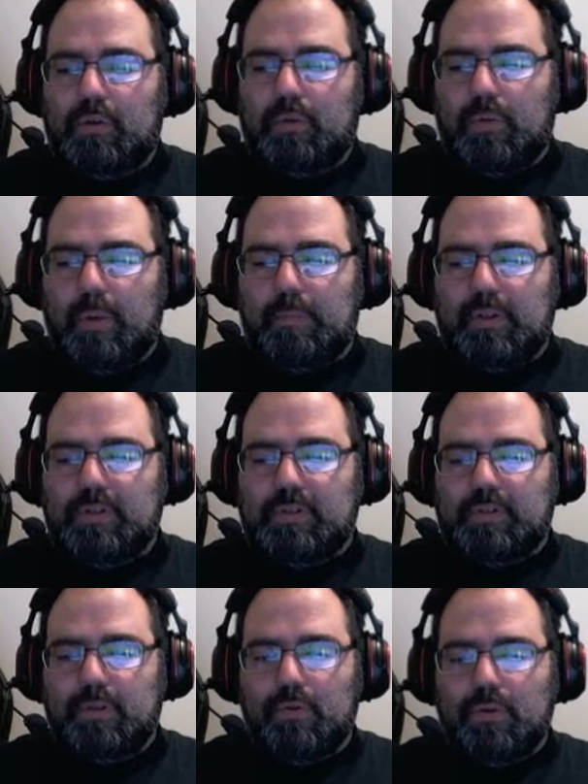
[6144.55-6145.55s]
Weapons
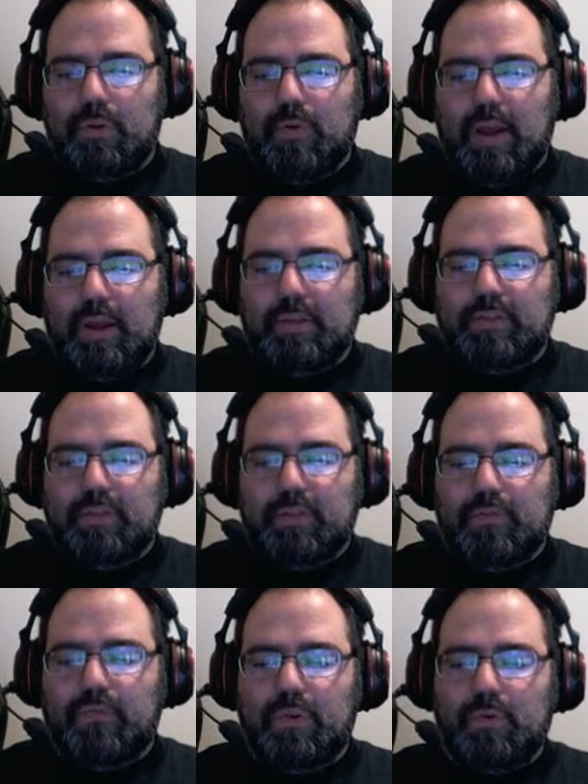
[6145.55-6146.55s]
slowly rise into
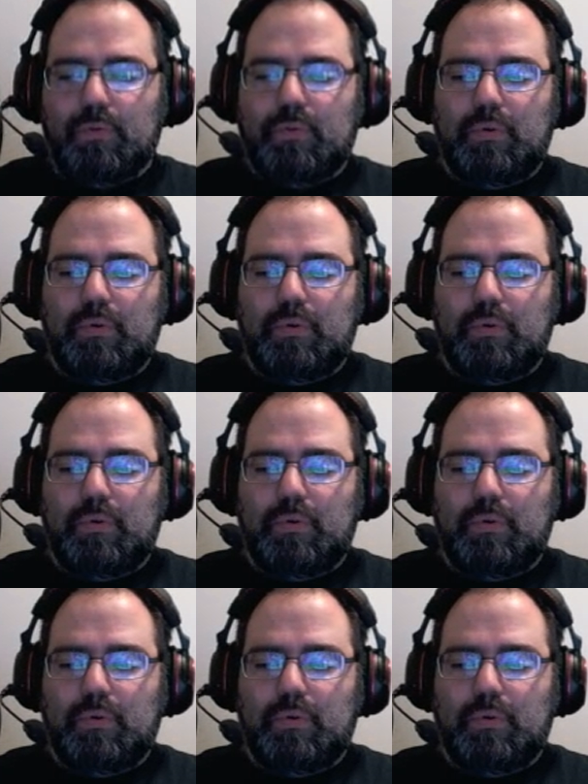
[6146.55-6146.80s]
view.